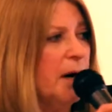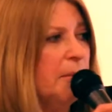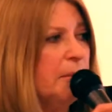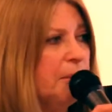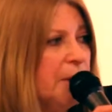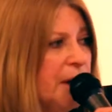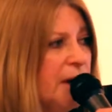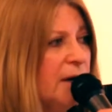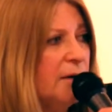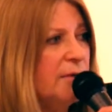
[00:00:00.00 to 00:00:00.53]

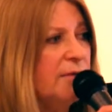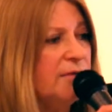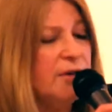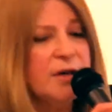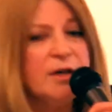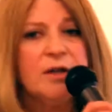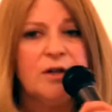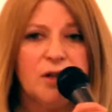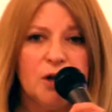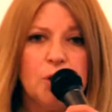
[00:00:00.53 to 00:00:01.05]

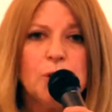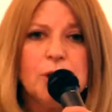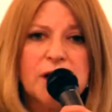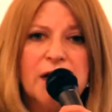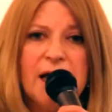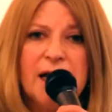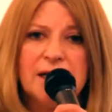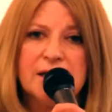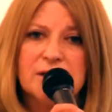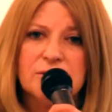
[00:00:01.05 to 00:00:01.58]
above the
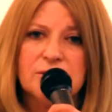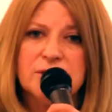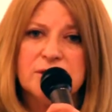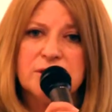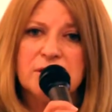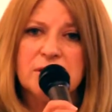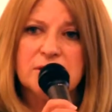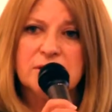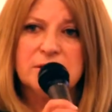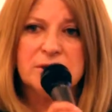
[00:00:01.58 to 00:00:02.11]
organic
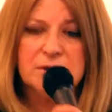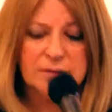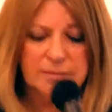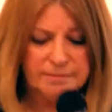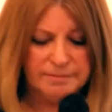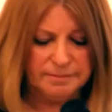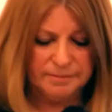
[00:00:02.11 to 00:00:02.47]
results.